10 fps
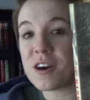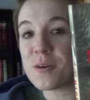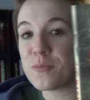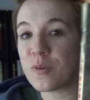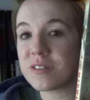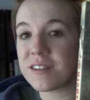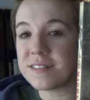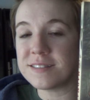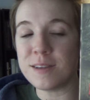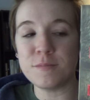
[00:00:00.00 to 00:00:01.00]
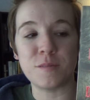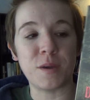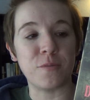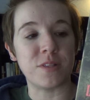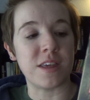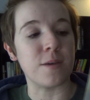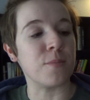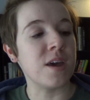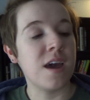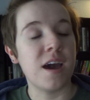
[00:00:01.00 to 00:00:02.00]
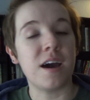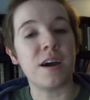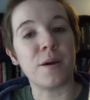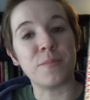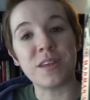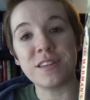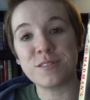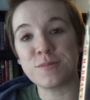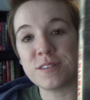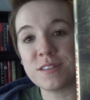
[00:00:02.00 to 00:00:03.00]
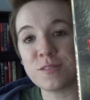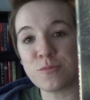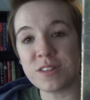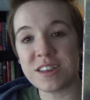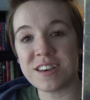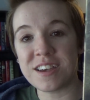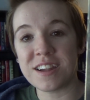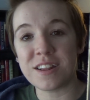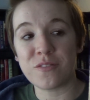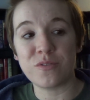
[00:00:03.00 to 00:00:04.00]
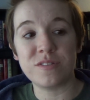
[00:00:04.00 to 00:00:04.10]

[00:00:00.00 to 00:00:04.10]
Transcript: what they seem to be with him. This was really good,